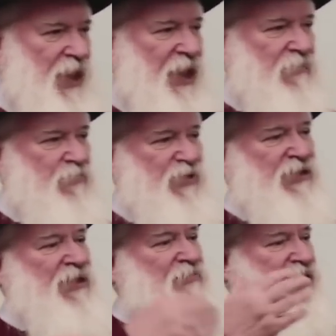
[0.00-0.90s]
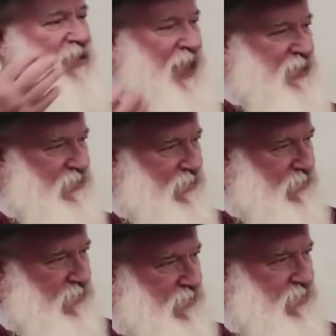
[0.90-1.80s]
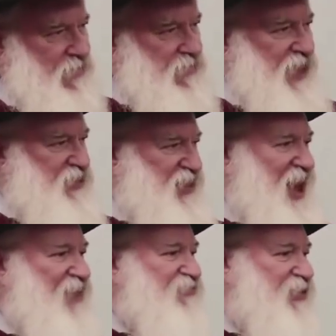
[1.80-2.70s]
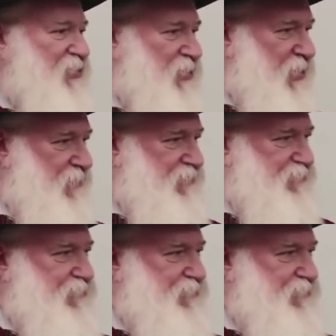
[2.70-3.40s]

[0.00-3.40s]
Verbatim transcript: and bring them to light, that's half the cure.